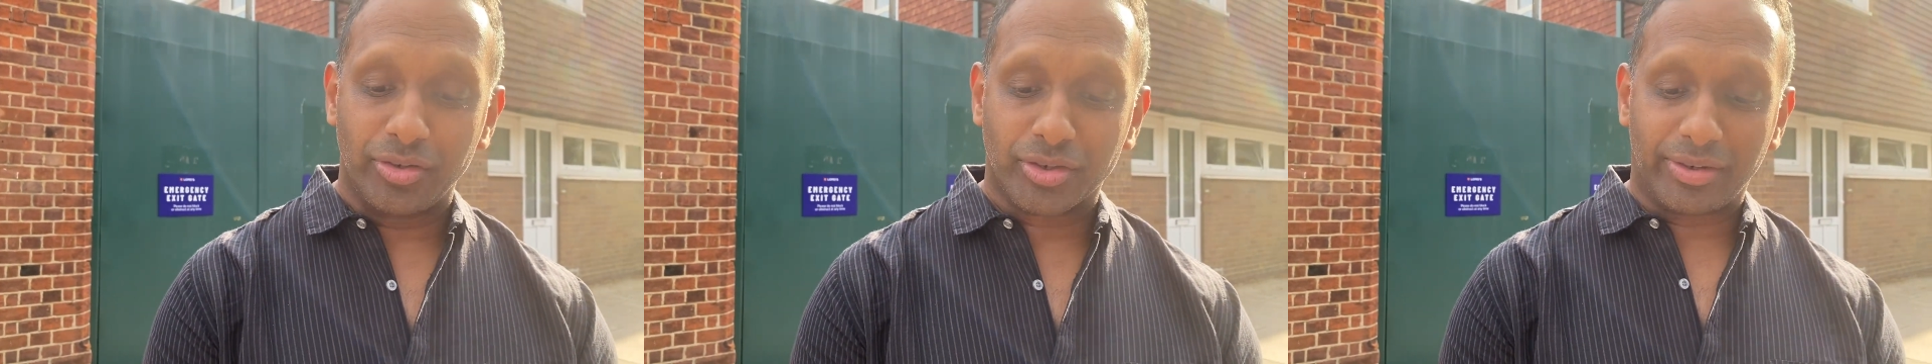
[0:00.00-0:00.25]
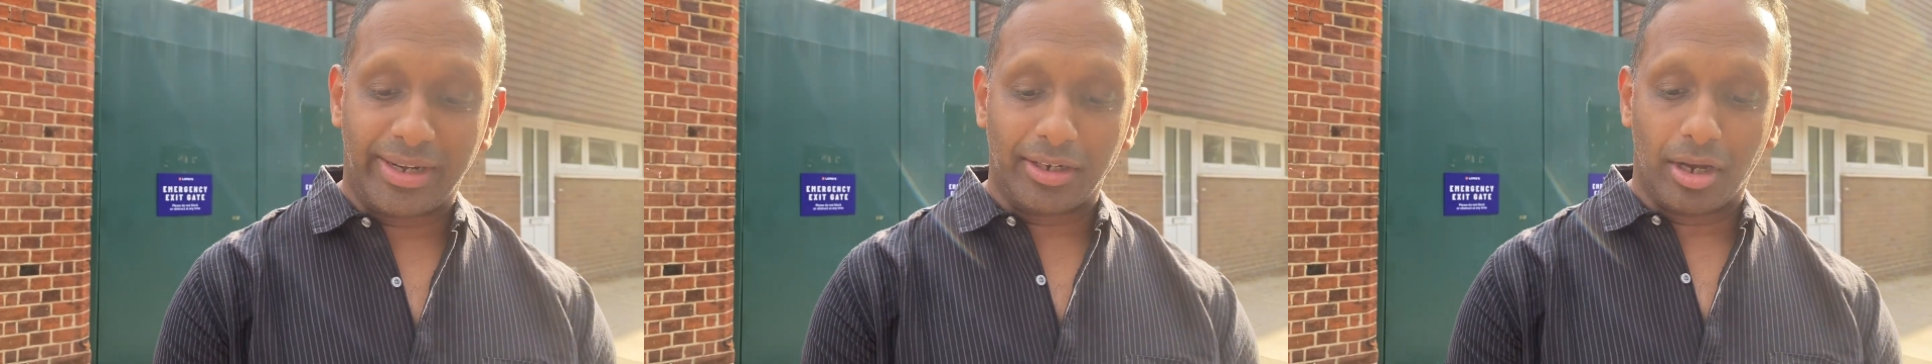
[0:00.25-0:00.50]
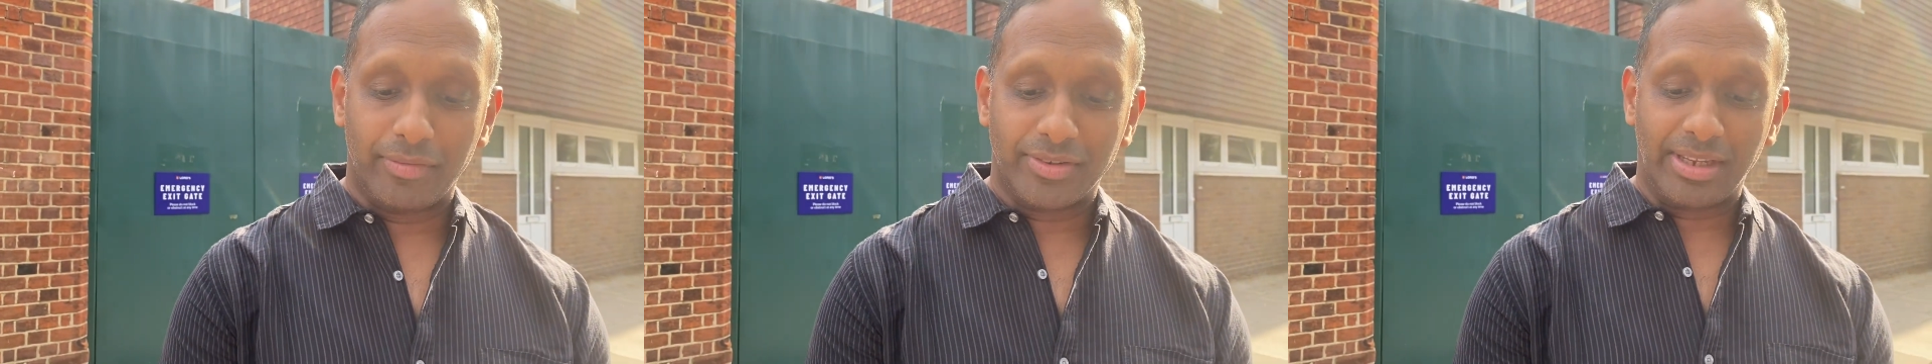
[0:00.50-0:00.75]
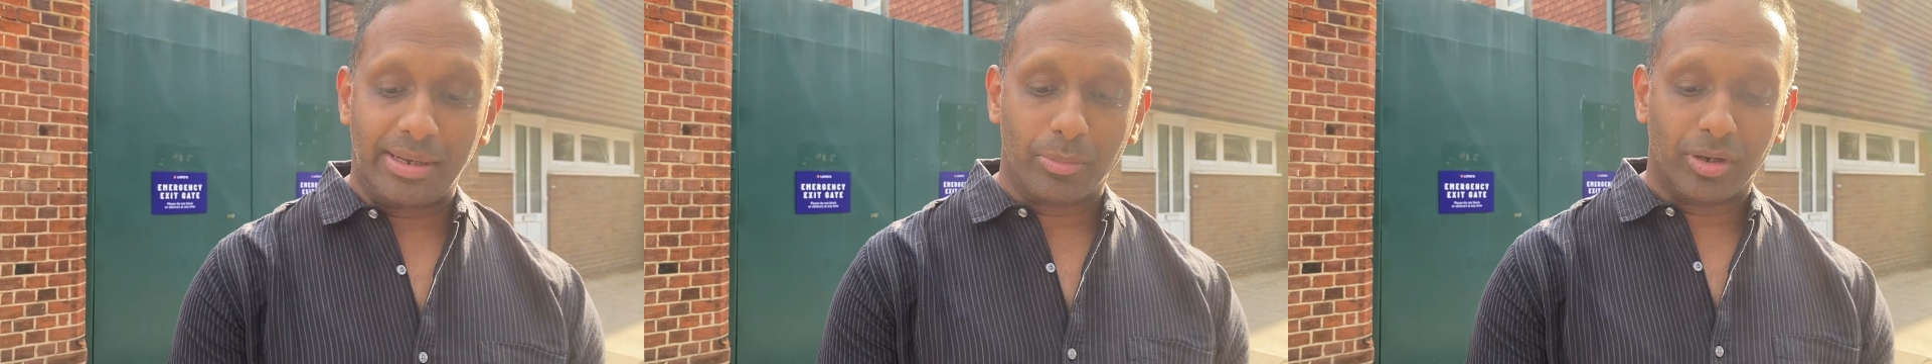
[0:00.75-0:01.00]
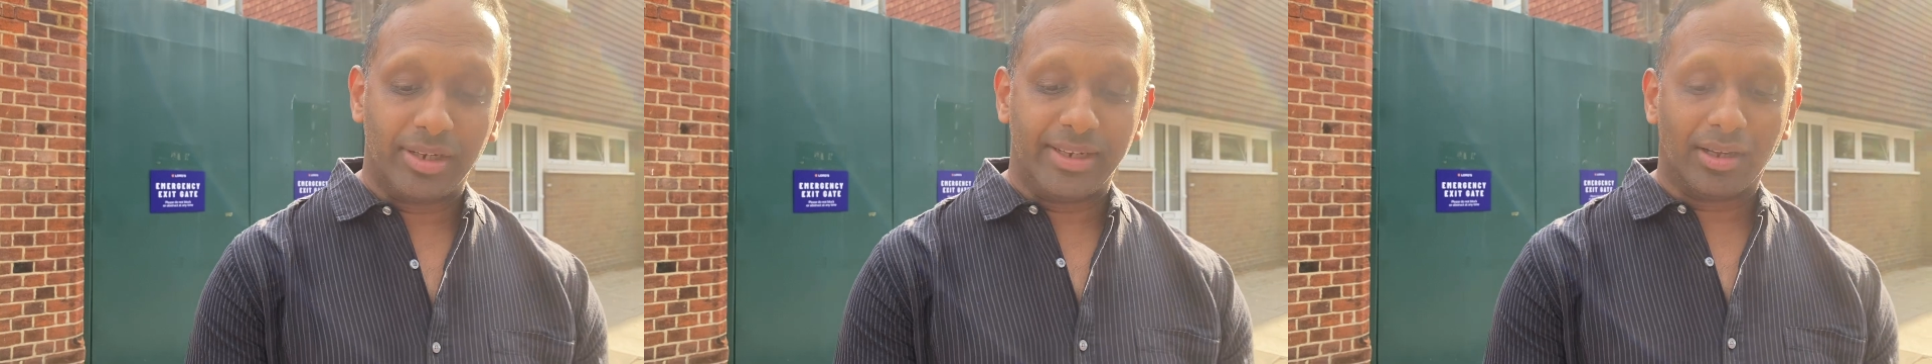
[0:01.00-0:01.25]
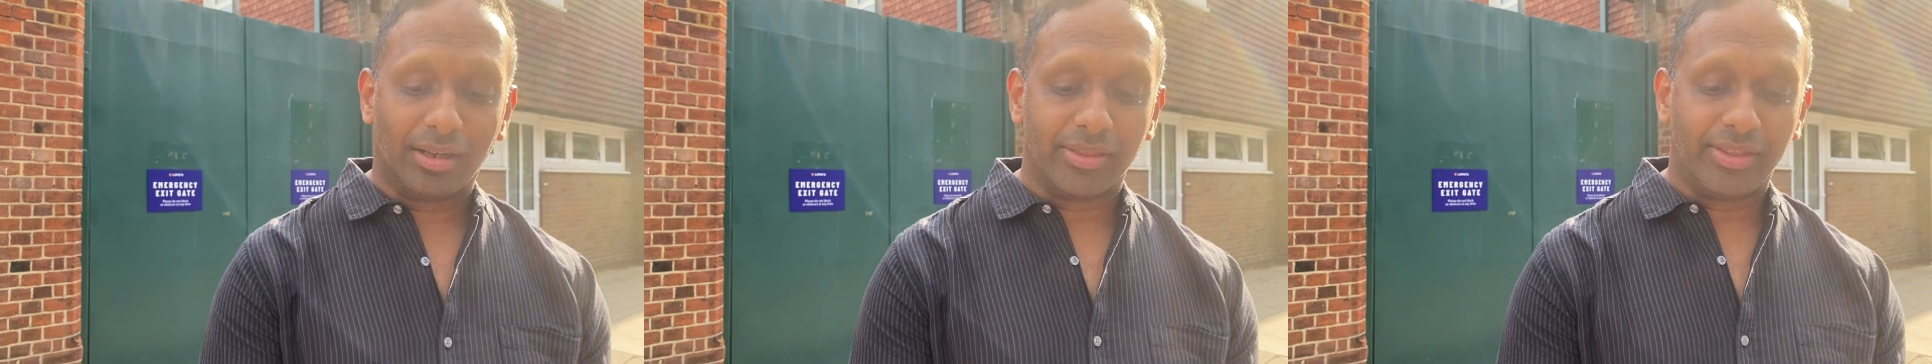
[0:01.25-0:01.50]
Craig Overton, Murali
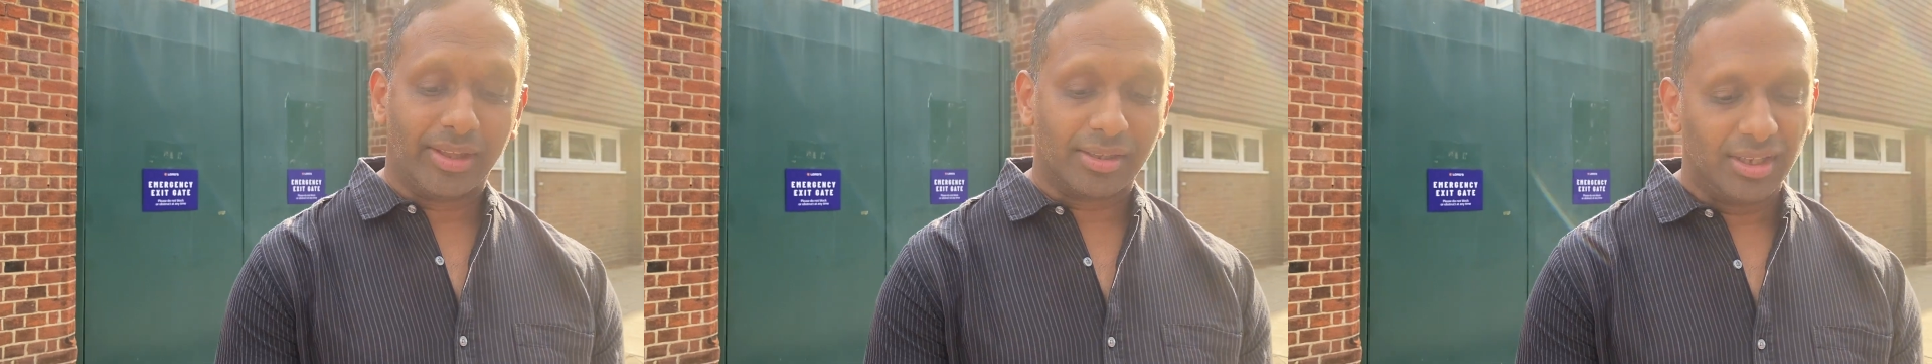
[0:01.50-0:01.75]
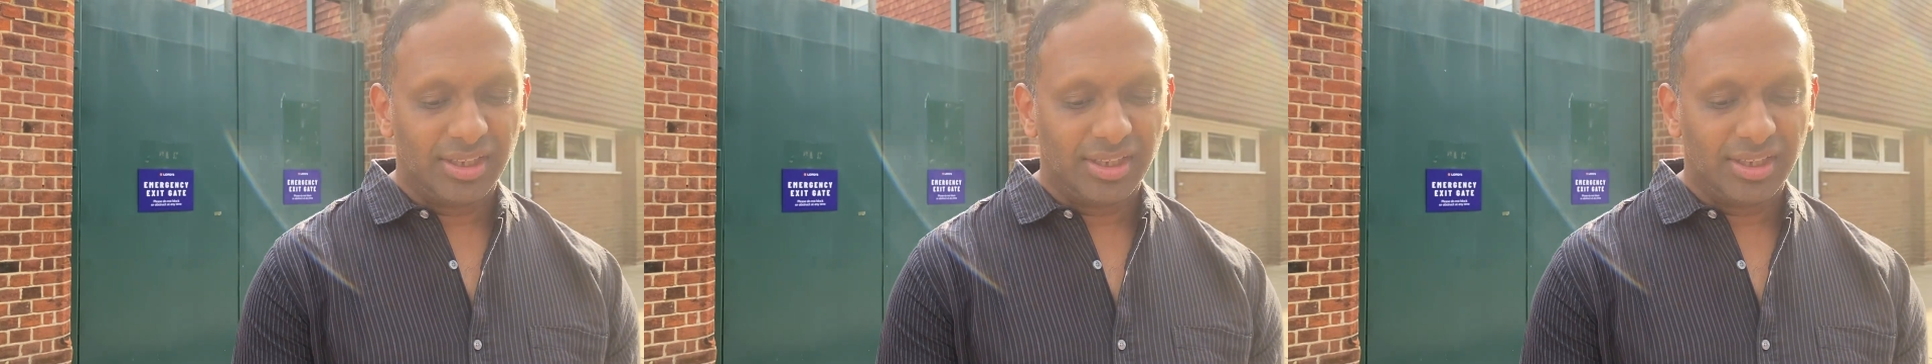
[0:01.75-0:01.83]
Karthik,